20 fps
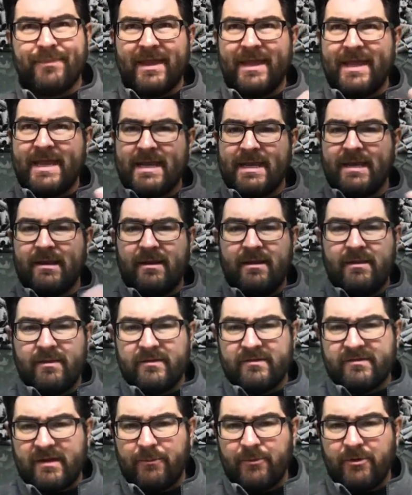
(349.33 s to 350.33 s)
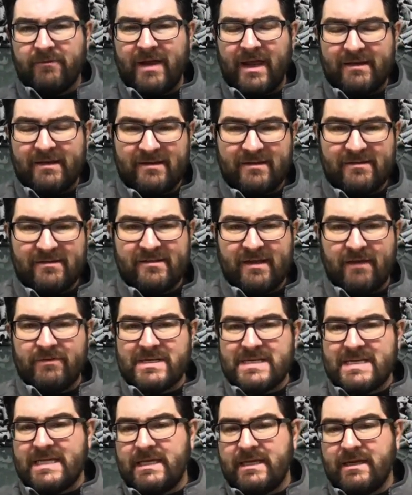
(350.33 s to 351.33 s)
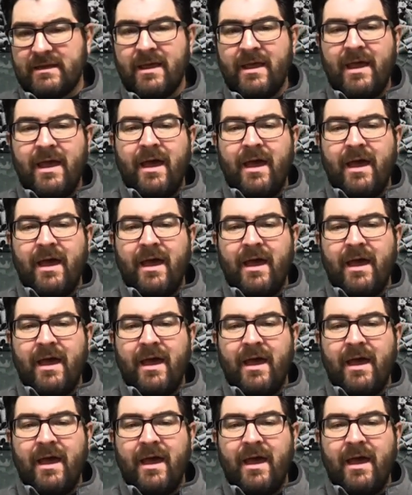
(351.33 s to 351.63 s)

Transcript: in the summer of 1917.